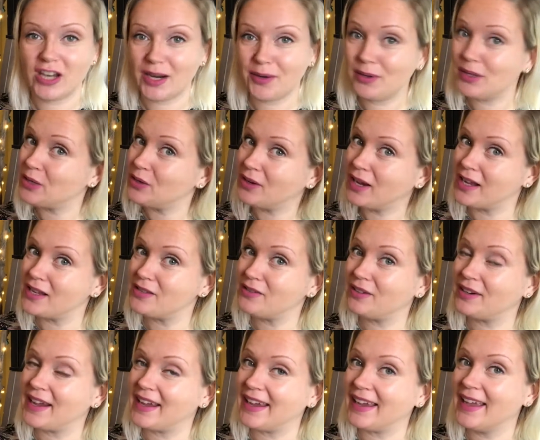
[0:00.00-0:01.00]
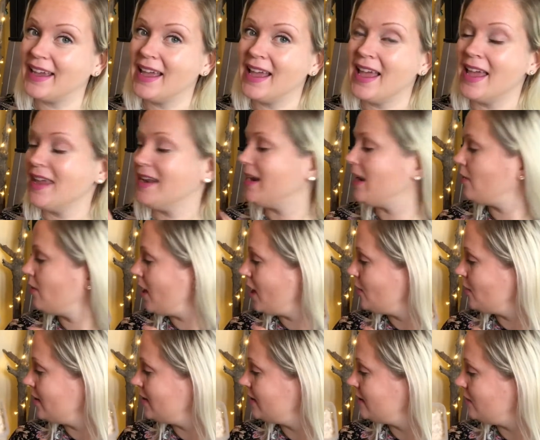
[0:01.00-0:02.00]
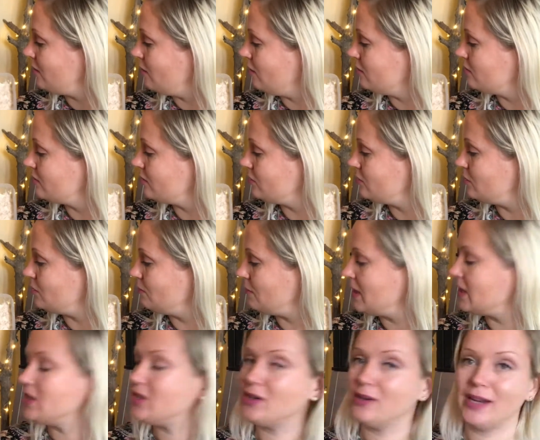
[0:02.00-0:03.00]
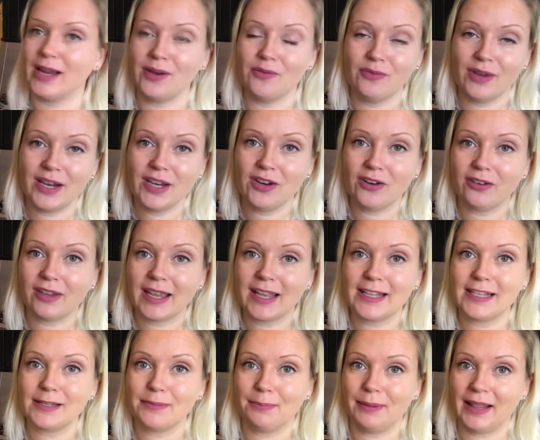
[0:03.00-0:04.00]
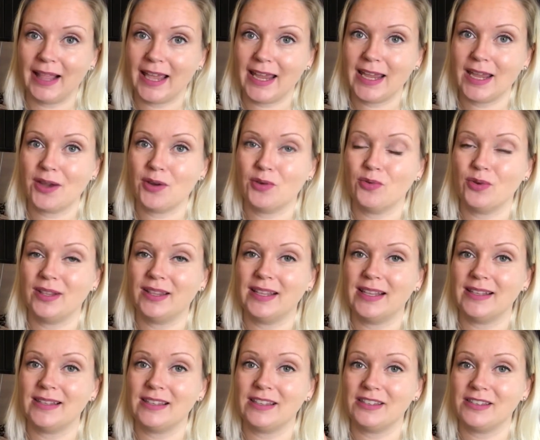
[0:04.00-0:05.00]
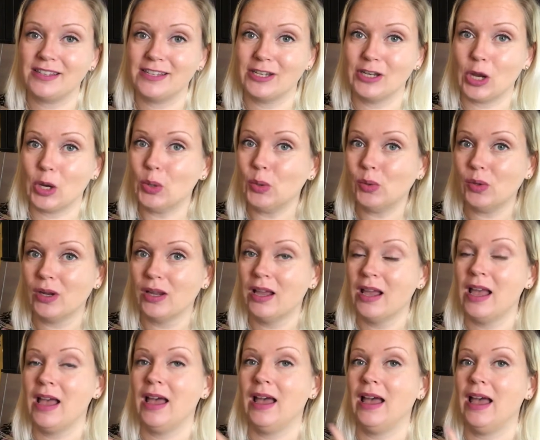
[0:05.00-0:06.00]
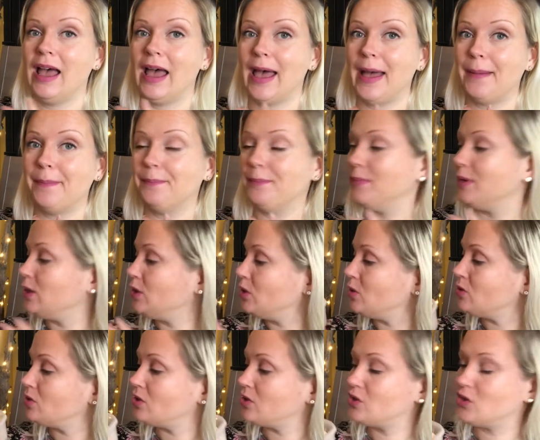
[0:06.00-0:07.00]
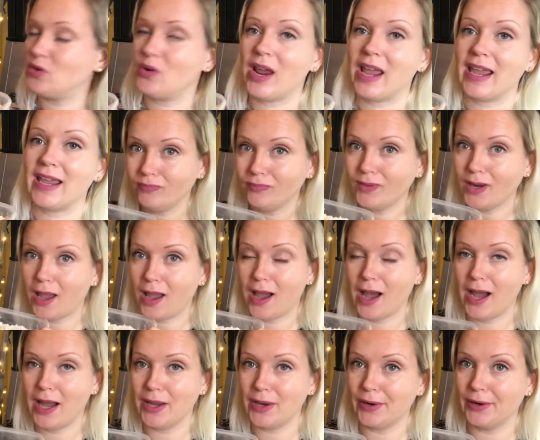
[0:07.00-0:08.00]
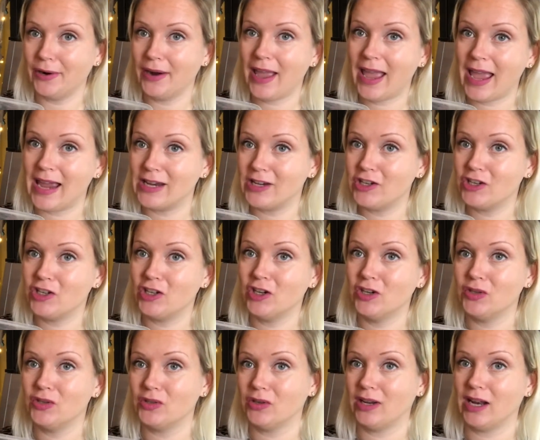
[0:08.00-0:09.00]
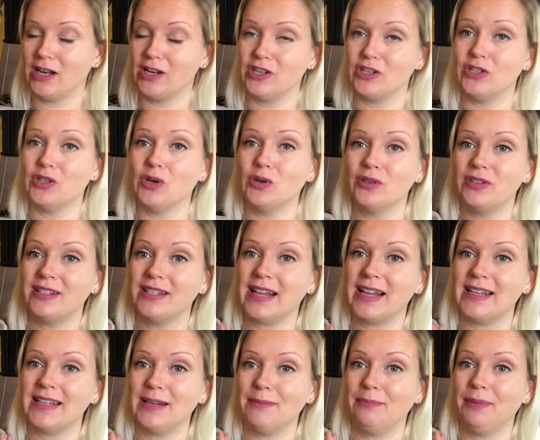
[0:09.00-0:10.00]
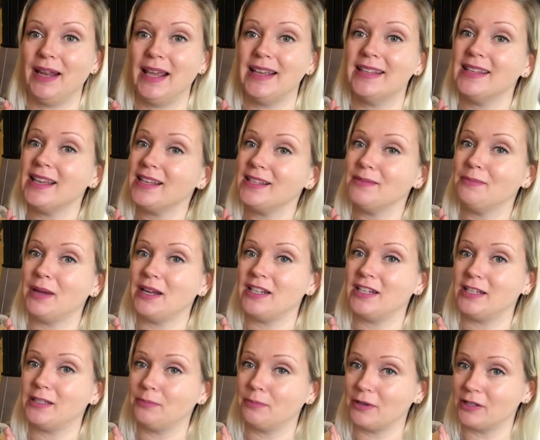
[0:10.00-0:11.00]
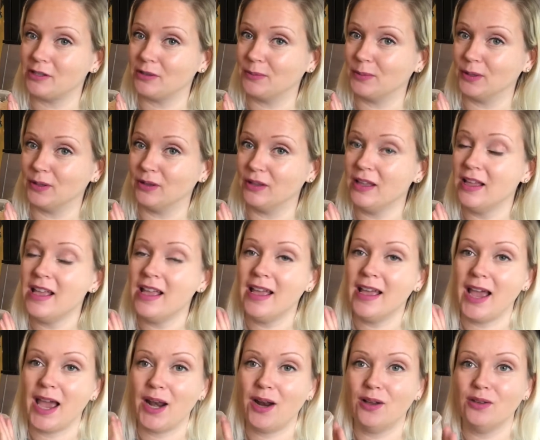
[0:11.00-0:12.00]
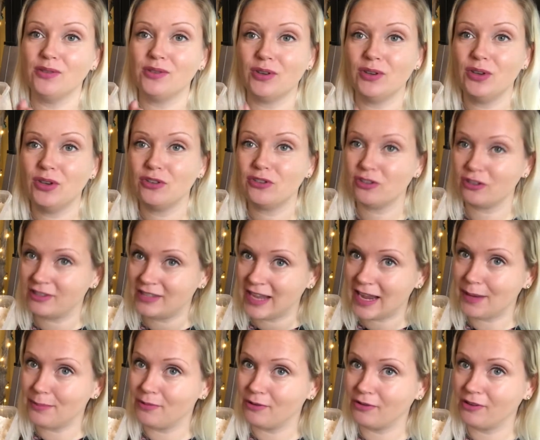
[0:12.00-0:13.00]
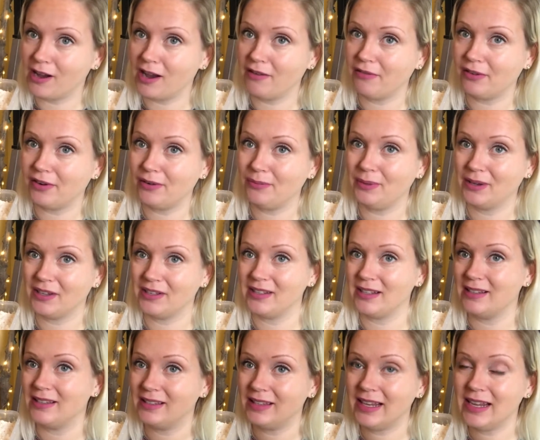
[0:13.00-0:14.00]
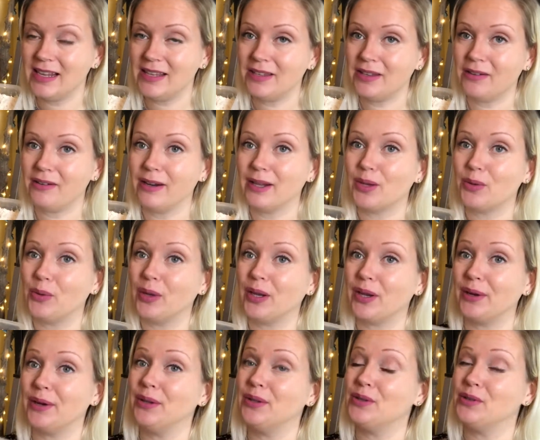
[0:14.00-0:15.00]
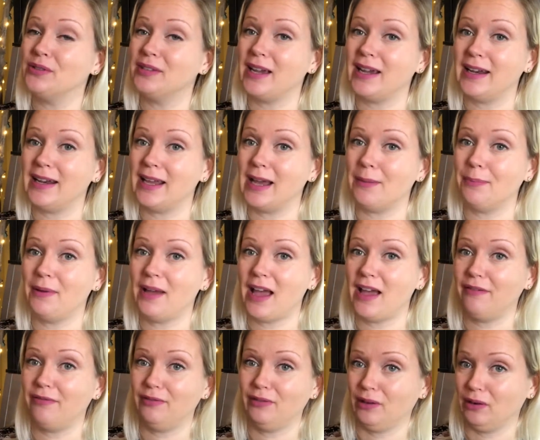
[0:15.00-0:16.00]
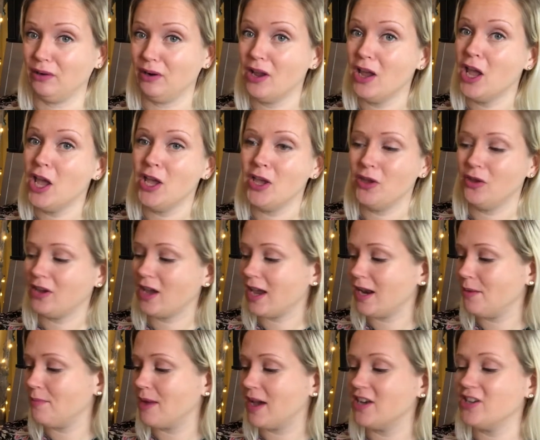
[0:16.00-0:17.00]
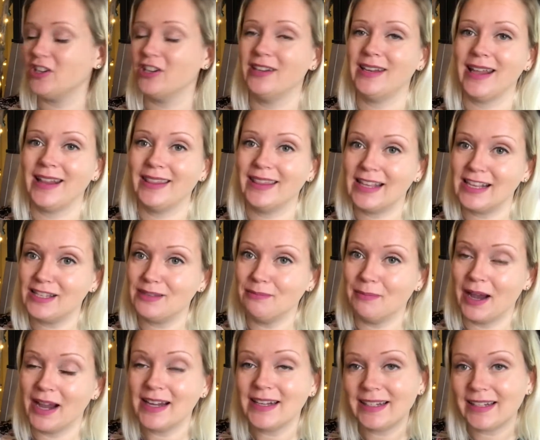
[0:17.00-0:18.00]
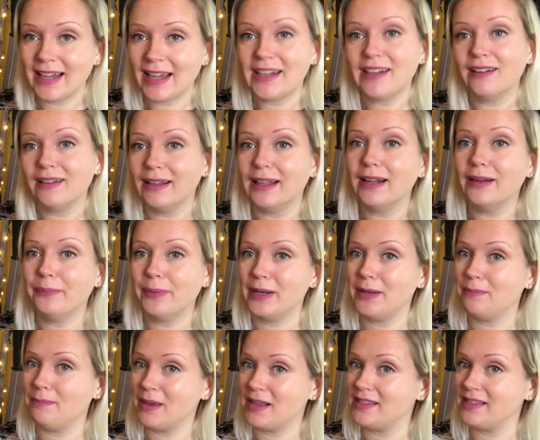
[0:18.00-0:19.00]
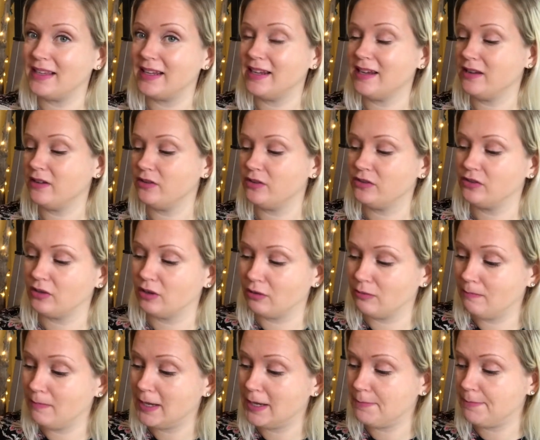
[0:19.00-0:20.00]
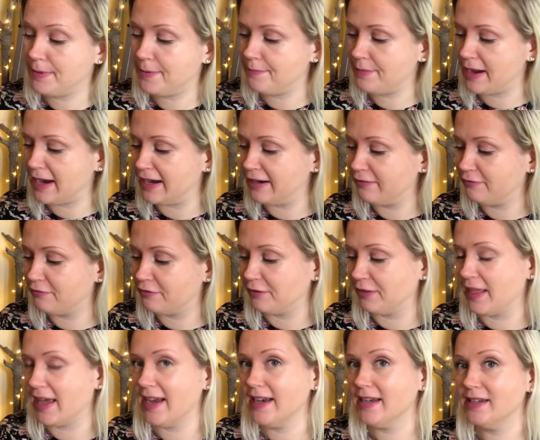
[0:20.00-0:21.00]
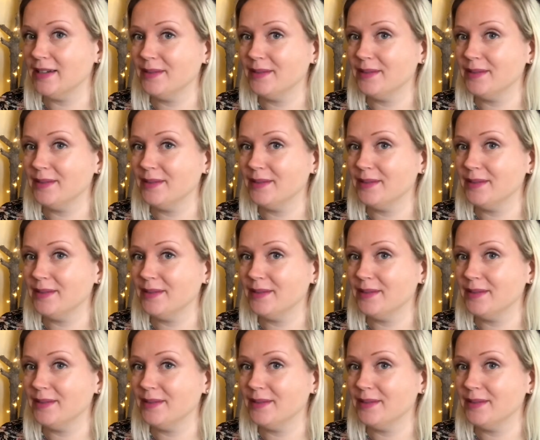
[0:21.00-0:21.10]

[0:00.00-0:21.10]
with you guys today. Now I wanted also to mention that when your kids play with this snow, use a tray, higher edge, so that the snow stays in place as much as possible. And also use a table cover because it's easier and quicker to tidy up after. You can imagine that this might get a little bit messy, so be prepared for that.